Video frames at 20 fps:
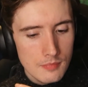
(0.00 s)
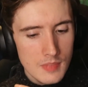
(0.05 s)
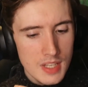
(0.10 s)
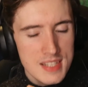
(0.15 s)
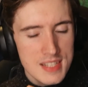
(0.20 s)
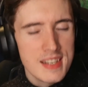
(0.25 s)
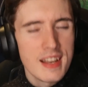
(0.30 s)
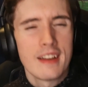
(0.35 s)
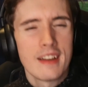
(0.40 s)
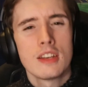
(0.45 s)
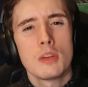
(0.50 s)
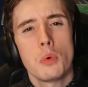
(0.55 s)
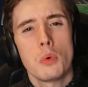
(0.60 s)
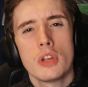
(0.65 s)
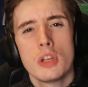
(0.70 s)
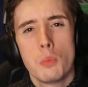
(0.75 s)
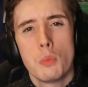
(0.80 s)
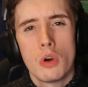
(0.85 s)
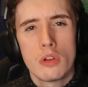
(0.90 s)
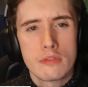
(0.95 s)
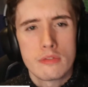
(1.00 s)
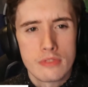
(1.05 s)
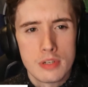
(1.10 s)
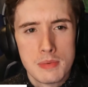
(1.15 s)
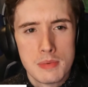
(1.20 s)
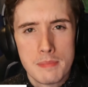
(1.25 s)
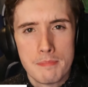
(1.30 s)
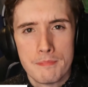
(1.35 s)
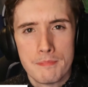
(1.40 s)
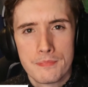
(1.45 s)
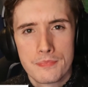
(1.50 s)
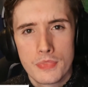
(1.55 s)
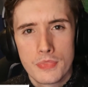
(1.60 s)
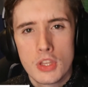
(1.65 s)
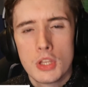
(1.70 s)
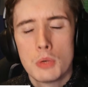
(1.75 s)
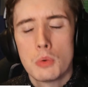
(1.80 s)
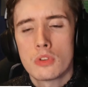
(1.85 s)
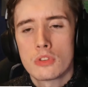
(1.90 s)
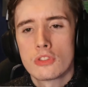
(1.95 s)
is kind of what you want from him.
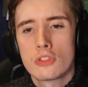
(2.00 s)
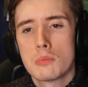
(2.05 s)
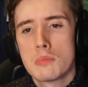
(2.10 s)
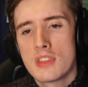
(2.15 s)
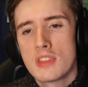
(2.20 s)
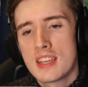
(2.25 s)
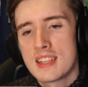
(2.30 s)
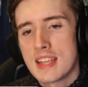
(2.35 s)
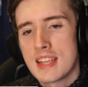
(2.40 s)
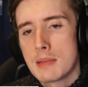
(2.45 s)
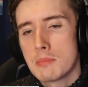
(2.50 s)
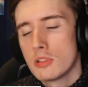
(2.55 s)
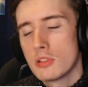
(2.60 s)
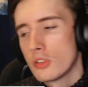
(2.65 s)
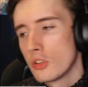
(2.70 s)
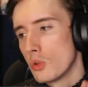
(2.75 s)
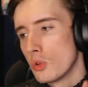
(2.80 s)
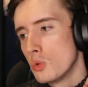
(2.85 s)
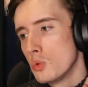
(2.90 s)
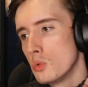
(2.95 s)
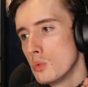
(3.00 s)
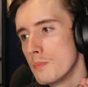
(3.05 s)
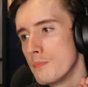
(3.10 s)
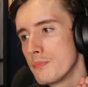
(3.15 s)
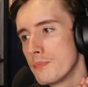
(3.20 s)
You want someone that is able to